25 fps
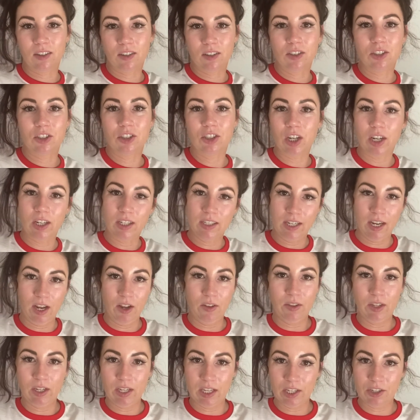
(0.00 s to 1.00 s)
shut down
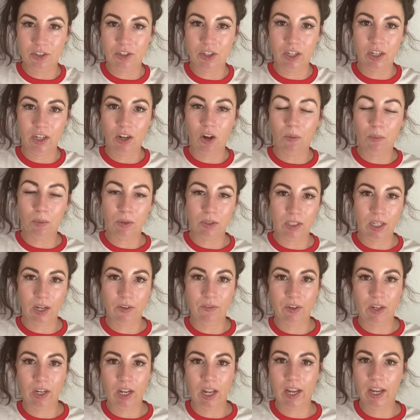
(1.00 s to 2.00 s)
the kitchen almost
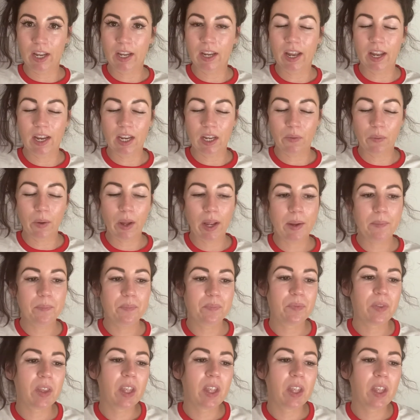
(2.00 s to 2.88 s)
every night anyway.